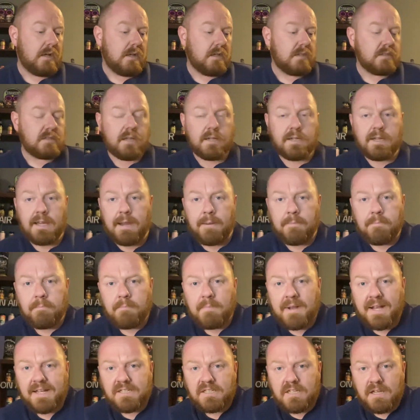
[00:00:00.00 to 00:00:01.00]
So yeah,
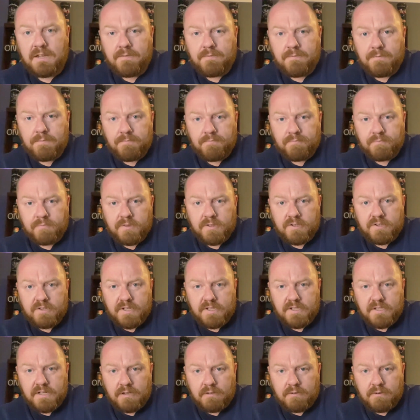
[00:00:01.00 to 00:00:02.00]
massive
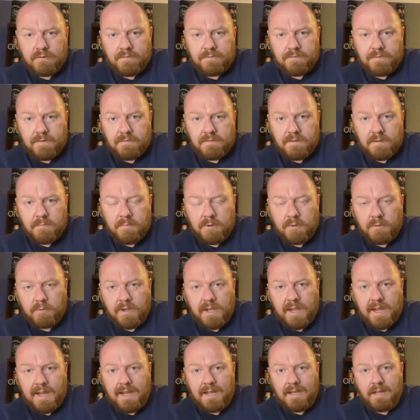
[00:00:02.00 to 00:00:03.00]
650ml
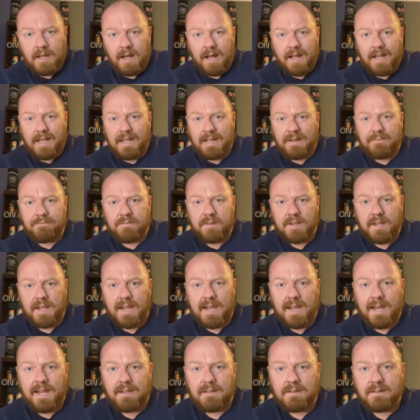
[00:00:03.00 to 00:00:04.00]
can. I love the
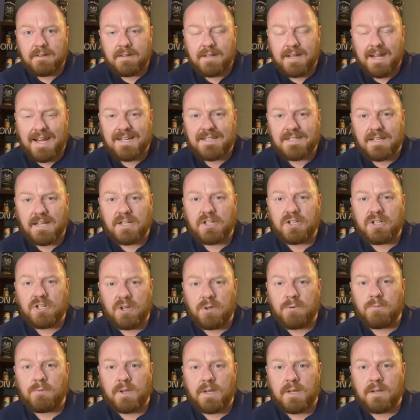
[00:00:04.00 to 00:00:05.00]
can. That is a
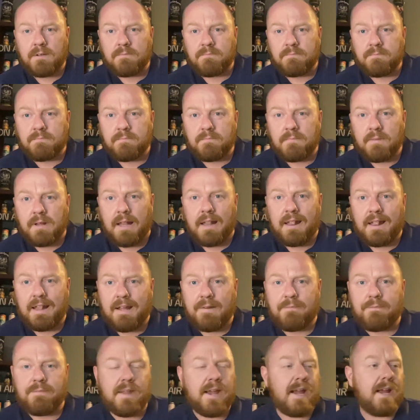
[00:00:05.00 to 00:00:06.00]
unit. I
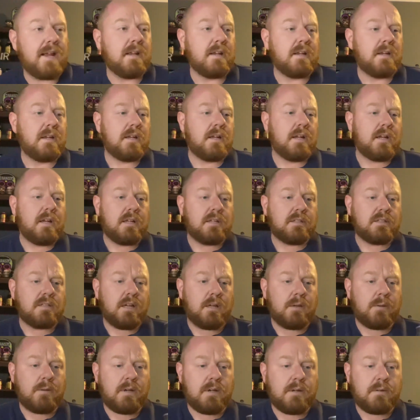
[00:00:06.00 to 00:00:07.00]
love that.
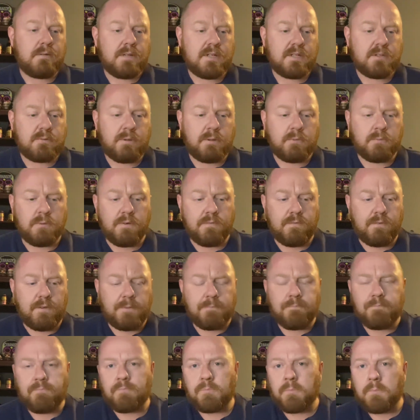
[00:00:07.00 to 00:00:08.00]
So let's quit
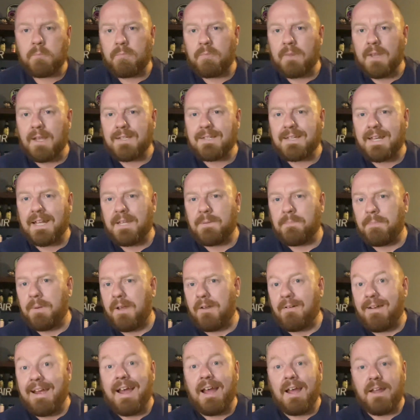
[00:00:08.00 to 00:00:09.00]
waffling. Let's get this
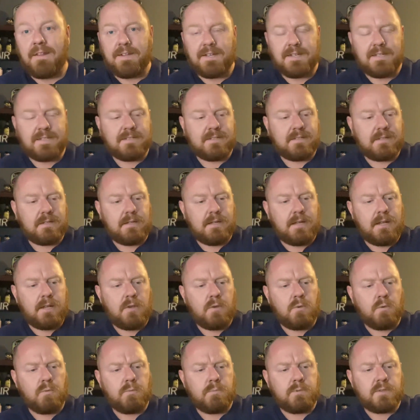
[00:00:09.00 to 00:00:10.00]
beer out of this
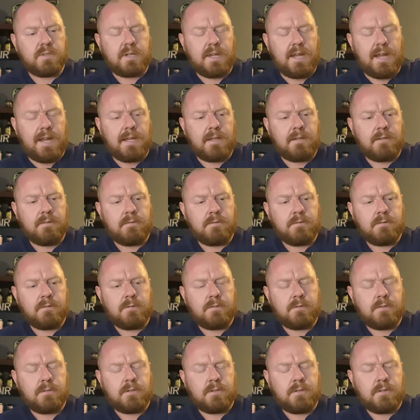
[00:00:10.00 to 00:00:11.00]
enormous can.
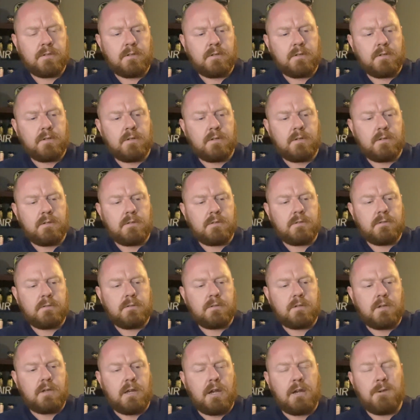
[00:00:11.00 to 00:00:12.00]

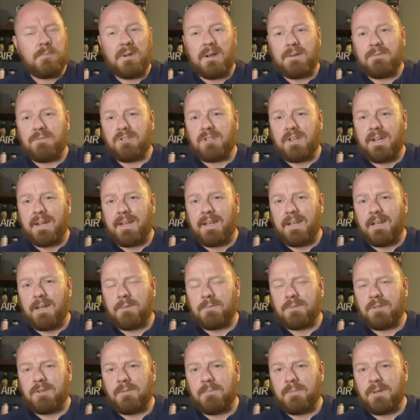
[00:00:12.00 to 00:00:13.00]
I hope I'm shaking it
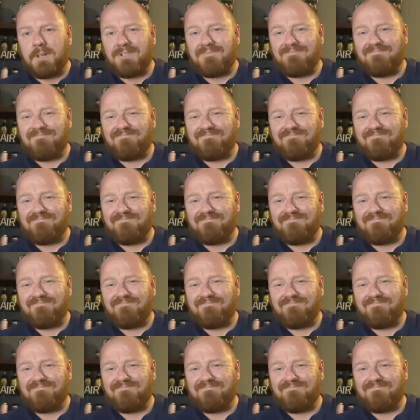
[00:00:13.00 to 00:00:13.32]
up too much.